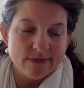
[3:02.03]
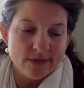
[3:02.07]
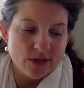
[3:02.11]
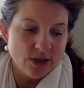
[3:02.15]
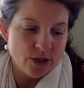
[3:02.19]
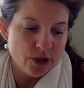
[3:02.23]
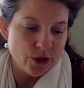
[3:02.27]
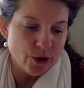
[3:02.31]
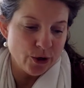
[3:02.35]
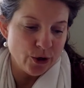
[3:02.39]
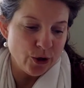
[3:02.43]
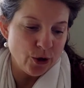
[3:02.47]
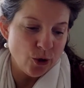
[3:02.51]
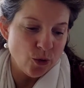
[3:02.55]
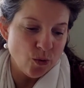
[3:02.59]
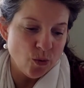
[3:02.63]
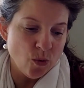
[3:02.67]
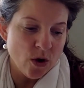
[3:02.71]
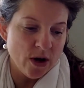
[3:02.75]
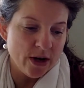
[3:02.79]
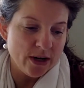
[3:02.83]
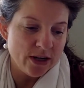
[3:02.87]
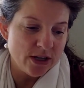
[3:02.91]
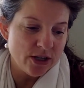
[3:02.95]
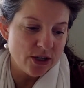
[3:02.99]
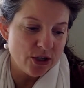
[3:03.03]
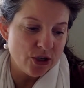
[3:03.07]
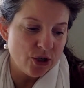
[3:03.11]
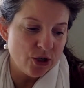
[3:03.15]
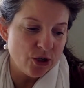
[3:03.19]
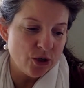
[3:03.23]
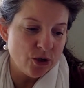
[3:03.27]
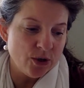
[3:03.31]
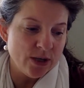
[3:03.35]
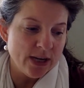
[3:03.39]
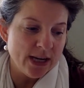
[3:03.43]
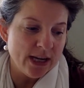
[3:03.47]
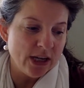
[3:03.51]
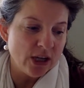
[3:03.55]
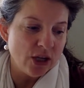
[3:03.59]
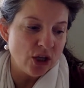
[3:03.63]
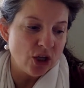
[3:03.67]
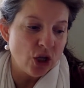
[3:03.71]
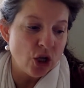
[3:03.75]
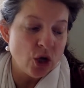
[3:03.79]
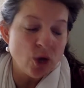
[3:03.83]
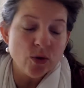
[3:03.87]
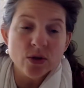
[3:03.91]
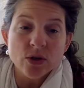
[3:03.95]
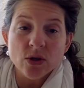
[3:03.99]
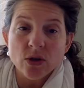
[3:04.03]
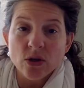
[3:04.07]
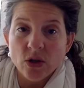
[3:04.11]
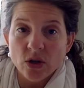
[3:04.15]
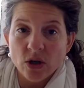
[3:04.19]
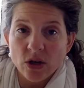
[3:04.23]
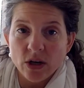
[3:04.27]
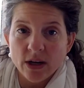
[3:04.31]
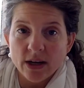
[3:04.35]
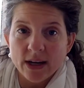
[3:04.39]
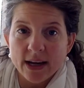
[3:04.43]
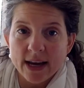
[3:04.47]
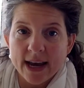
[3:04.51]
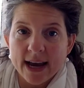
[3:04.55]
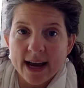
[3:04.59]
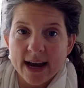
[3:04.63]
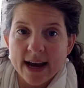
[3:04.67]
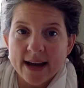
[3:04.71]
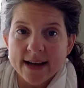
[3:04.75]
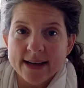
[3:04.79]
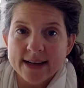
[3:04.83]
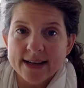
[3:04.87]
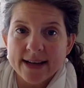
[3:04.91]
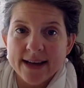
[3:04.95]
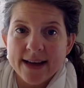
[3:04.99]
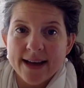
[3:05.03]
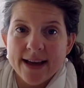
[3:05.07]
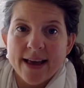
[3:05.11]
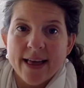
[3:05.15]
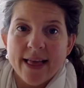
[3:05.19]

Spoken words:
So you'll want to take a closer look at